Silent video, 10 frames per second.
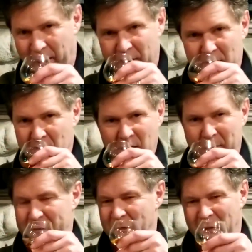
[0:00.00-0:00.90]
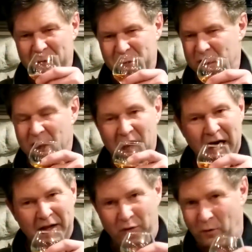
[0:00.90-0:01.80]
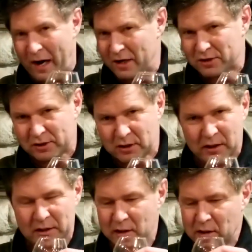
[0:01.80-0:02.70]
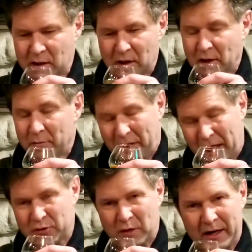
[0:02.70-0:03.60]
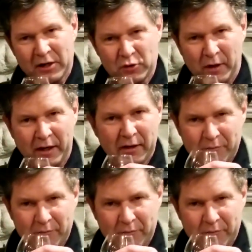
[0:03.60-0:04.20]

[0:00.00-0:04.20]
I mean, excellent on the rocks is good, but I'll try it in a drink.